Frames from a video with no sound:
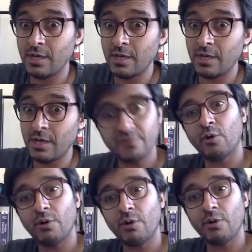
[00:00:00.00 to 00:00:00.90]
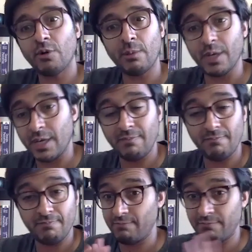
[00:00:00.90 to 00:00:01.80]
Some people do it for the money, and
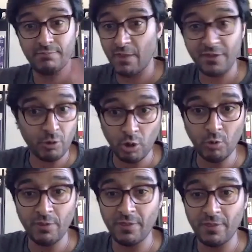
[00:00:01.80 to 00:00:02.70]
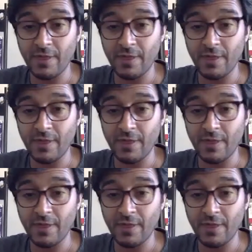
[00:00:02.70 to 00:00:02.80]
nothing wrong with that.